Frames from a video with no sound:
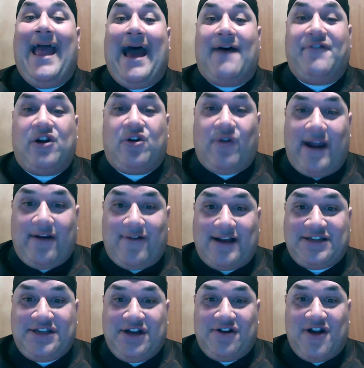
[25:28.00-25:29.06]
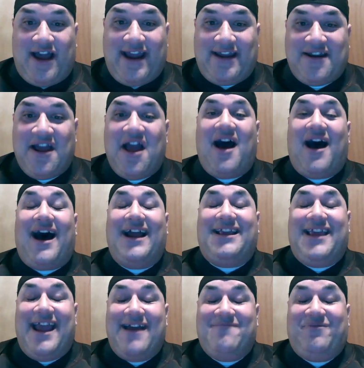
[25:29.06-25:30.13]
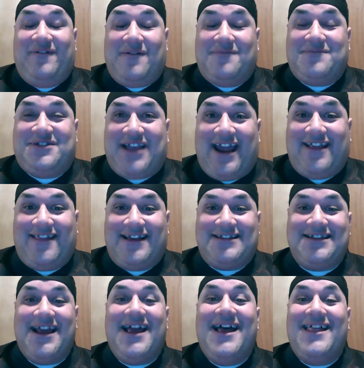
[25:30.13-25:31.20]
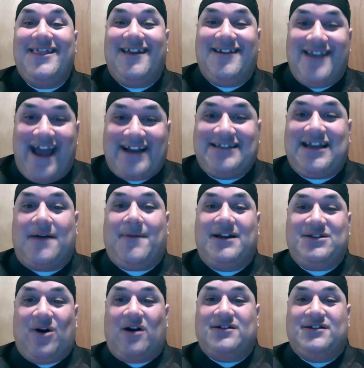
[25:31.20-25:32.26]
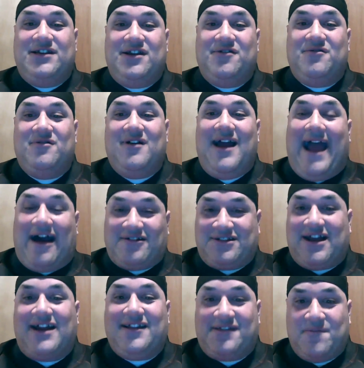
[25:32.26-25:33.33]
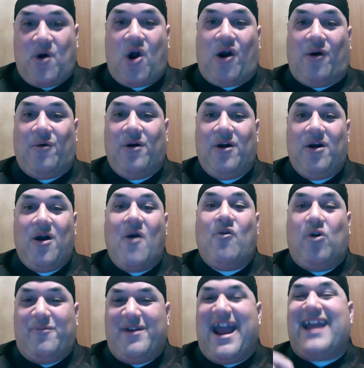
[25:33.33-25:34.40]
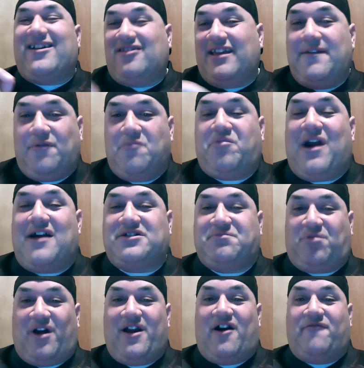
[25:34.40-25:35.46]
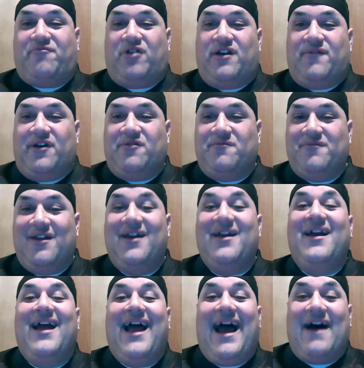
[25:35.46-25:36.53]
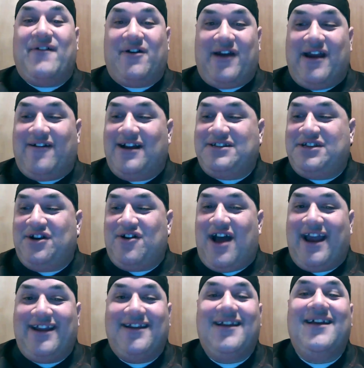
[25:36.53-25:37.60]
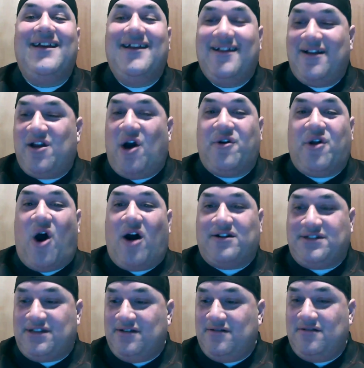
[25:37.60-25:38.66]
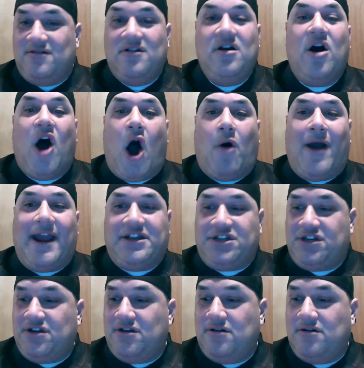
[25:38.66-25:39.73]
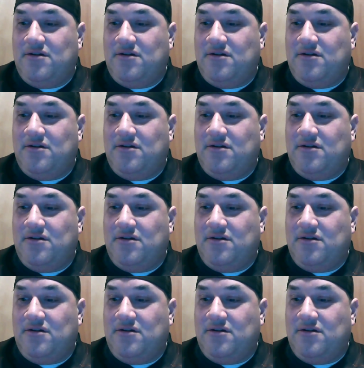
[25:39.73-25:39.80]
Have a great rest of your night. I can't believe I'm saying this. The next time I talk to you outside of tomorrow will be a Cleveland Browns playoff preview. Have a great rest of your night. Go Dawgs. OH.